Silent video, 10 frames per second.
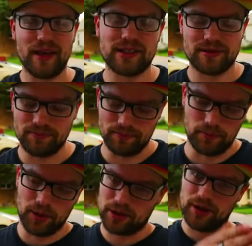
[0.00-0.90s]
that's
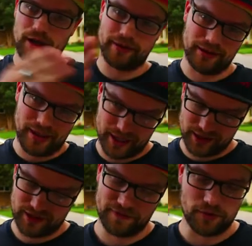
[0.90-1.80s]
more along the
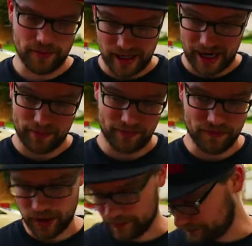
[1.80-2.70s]
lines of the format I
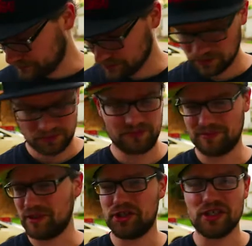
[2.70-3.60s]
prefer.
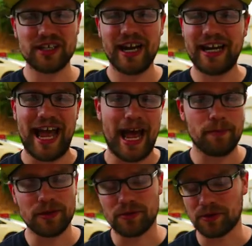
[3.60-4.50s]
Just kind of
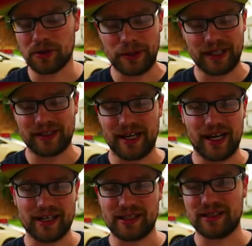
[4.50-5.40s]
happened real quick that I
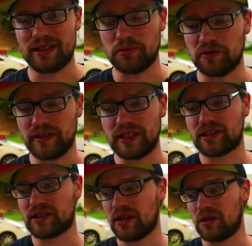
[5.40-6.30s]
got to see the movie,
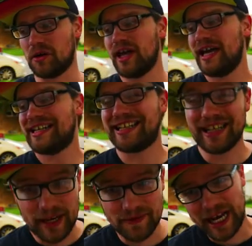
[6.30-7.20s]
so
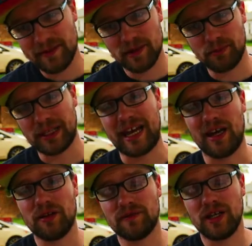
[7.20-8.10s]
didn't have time to plan
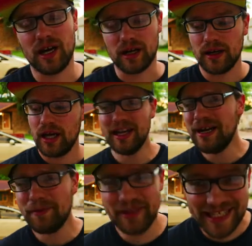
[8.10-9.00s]
out the vlog.
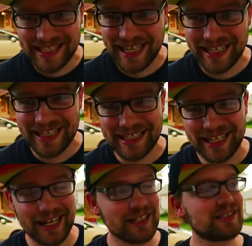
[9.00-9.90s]
But that's the end of this,
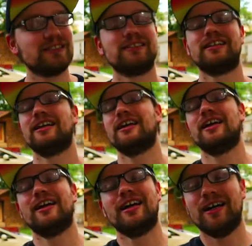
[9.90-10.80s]
guys.
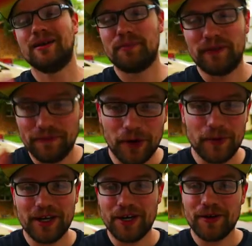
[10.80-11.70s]
Before
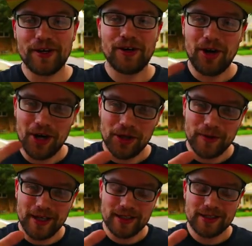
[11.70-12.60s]
we go though,
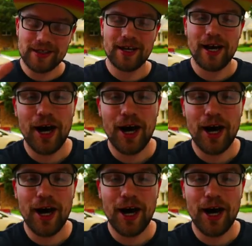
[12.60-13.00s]
always,